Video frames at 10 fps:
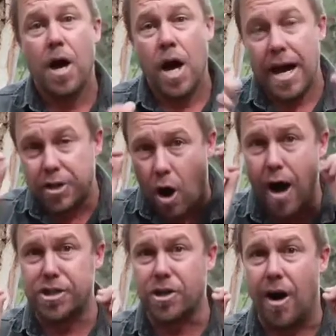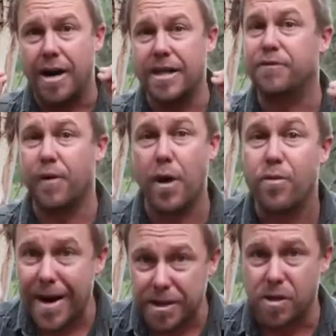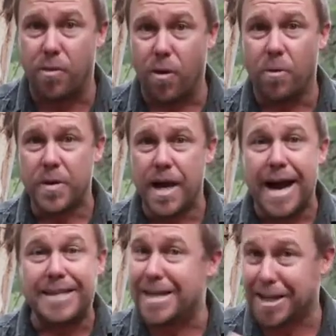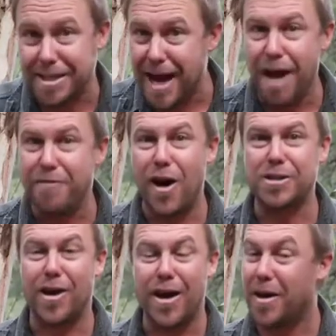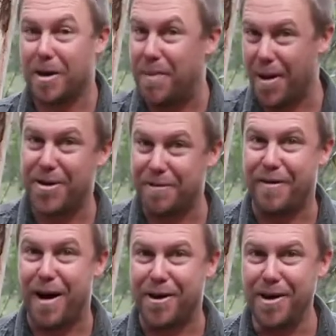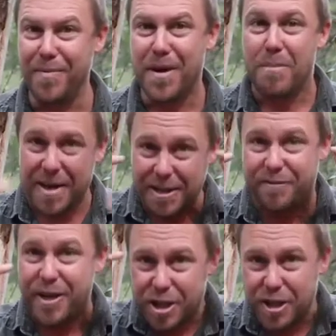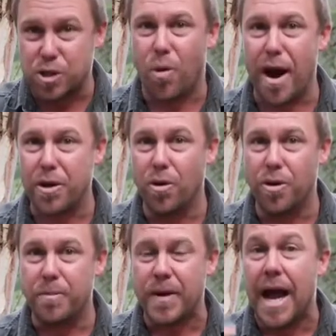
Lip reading: Its eyesight is very reasonable. It doesn't have eyesight like a peregrine falcon, but its vision is quite good.